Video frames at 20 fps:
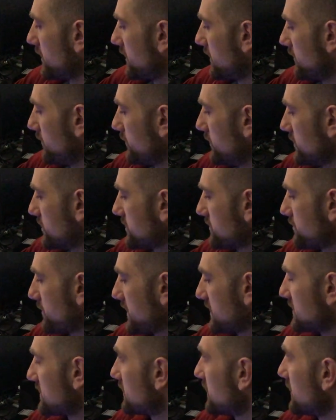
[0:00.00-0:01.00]
and we just
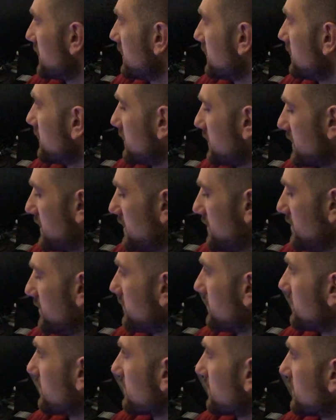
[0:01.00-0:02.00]
basically
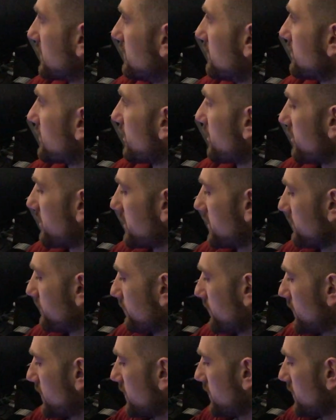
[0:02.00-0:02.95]
keep going.